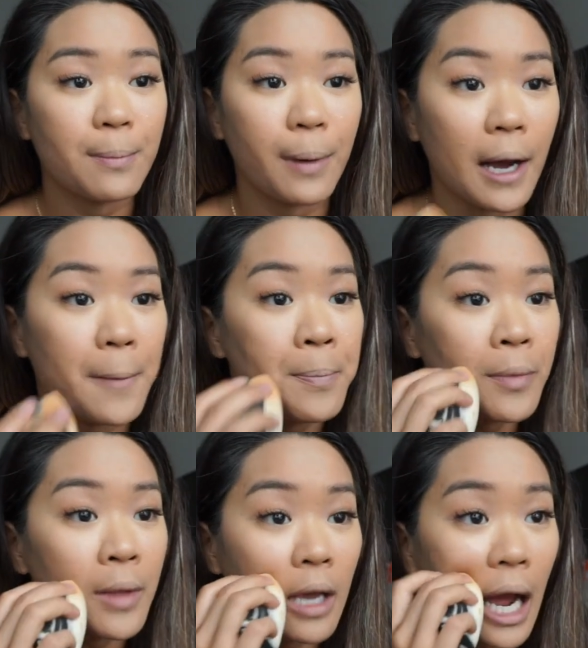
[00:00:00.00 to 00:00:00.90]
But
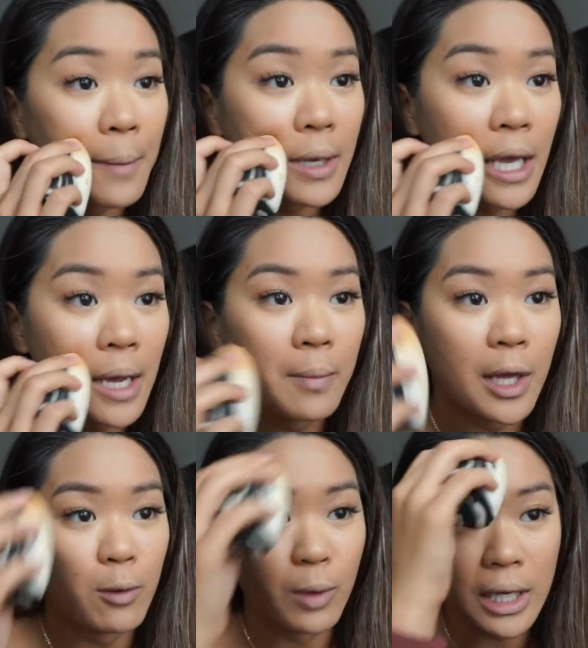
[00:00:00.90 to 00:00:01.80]
I became
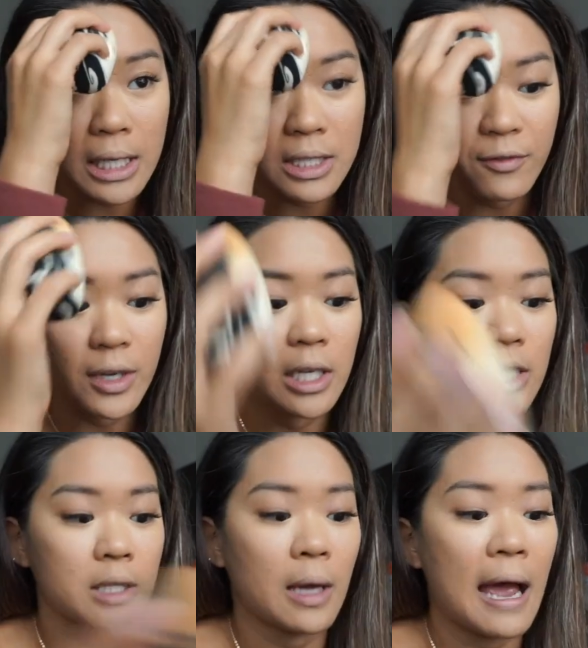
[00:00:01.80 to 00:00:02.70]
like really into
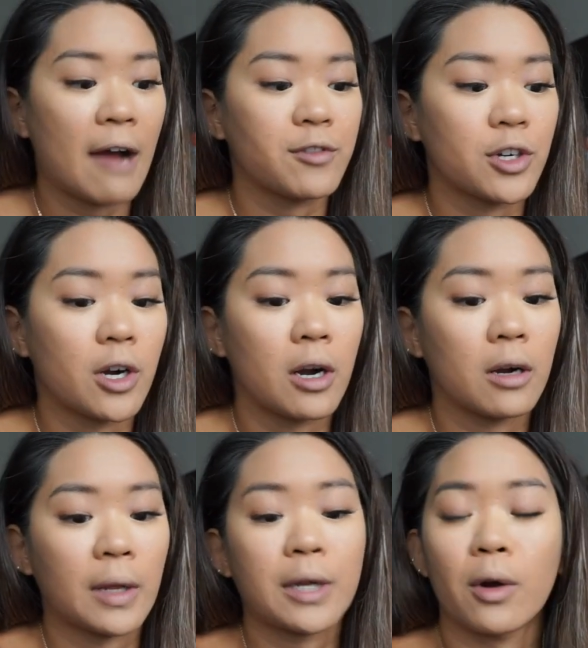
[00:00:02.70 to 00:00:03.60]
fitness after
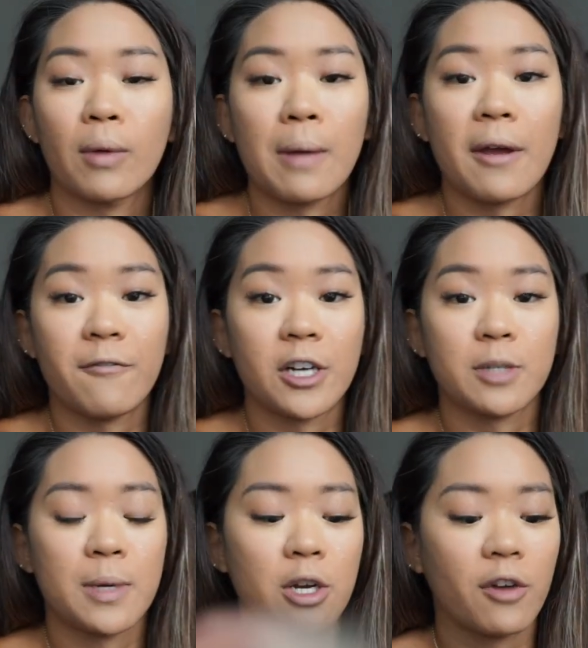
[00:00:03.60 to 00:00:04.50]
like around my
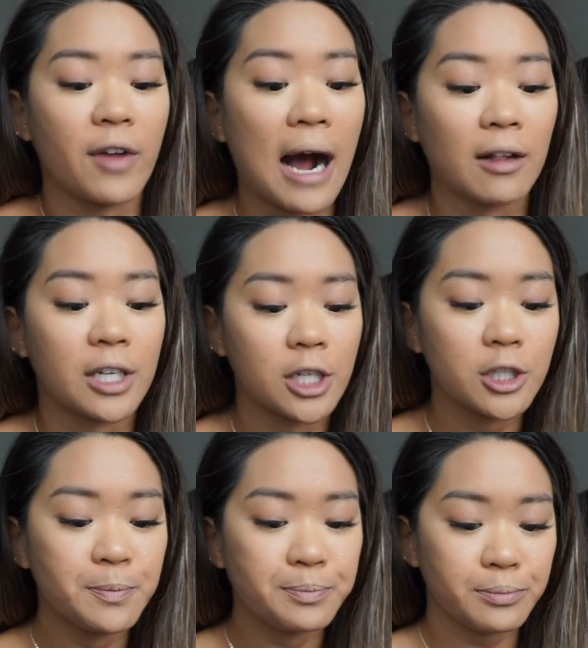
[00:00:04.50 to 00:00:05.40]
freshman year of college.